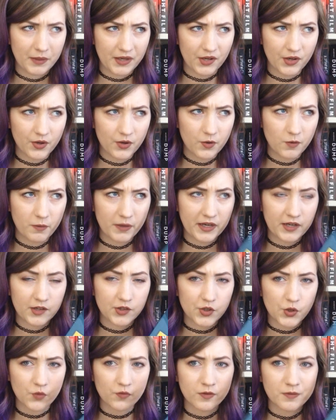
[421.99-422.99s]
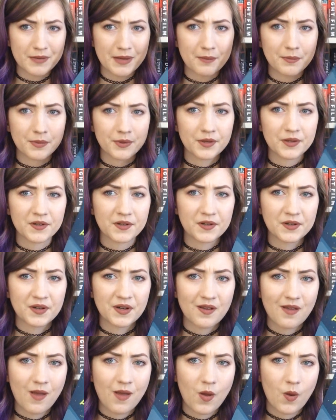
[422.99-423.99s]
Bingo, but I don't remember
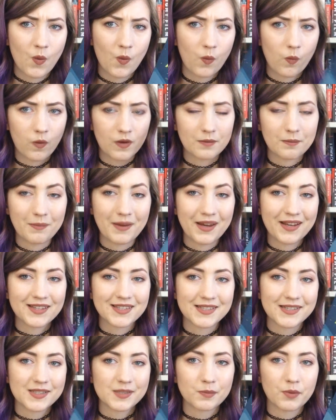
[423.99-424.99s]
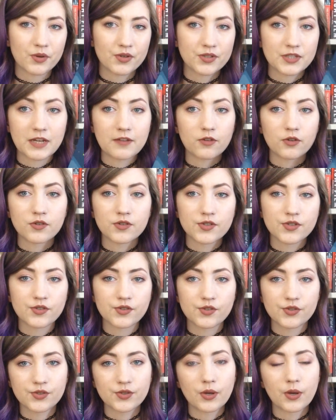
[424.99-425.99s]
what makes this book
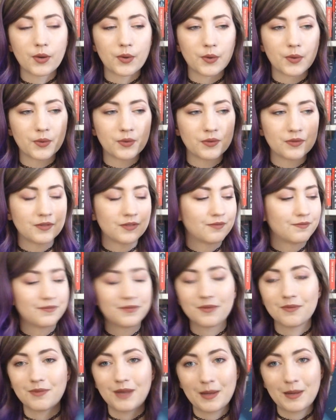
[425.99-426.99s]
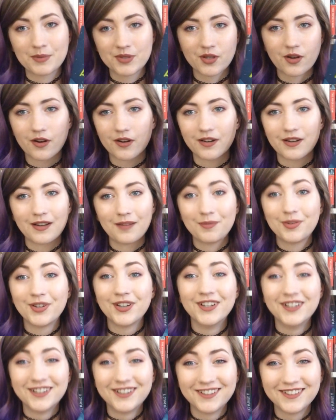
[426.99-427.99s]
diverse, so I'm sorry. I'm,
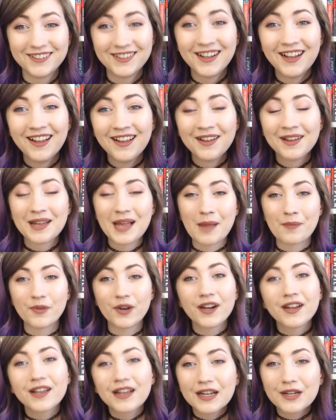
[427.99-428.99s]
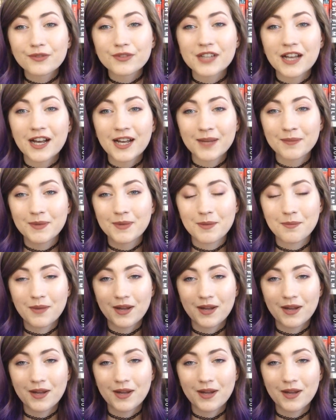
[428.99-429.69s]
I'm running out of time.